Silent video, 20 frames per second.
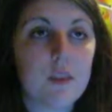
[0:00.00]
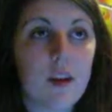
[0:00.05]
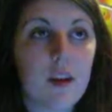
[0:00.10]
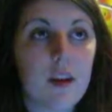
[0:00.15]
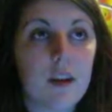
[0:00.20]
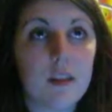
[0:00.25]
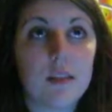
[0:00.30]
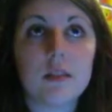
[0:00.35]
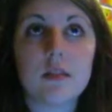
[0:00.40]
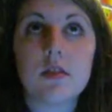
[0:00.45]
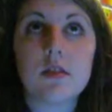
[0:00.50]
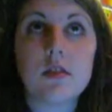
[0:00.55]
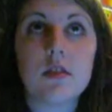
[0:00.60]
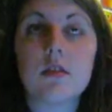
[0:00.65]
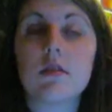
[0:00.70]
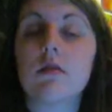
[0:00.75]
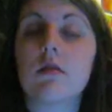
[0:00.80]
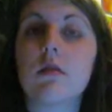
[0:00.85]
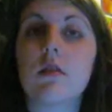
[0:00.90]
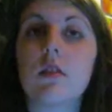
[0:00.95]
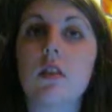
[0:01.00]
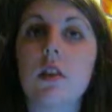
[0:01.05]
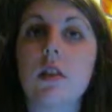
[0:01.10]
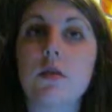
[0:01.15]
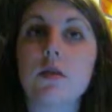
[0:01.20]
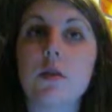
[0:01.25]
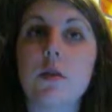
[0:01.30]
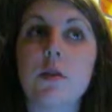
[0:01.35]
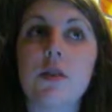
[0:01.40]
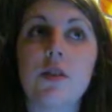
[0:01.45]
and I
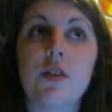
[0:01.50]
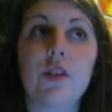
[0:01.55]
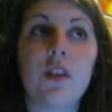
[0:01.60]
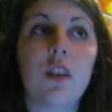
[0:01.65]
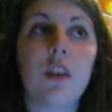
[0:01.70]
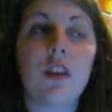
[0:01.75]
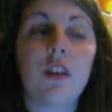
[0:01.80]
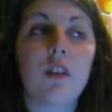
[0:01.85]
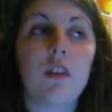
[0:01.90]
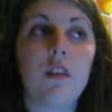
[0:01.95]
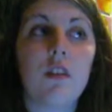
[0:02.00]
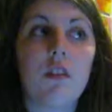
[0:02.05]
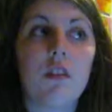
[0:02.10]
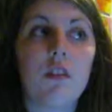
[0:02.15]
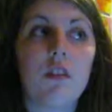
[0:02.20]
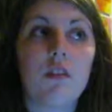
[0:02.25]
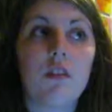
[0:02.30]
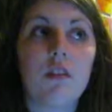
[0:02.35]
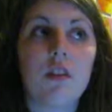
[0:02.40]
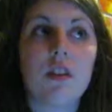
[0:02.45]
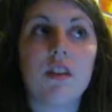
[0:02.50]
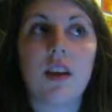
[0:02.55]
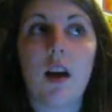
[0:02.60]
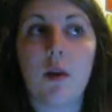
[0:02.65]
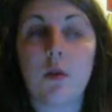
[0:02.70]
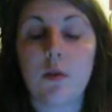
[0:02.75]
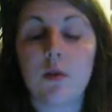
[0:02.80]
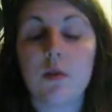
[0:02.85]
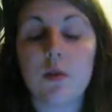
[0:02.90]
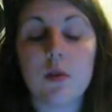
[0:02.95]
also ensured that the
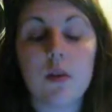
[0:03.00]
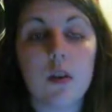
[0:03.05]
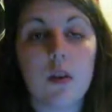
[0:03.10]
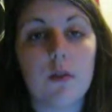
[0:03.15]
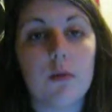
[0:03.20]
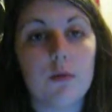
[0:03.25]
sound was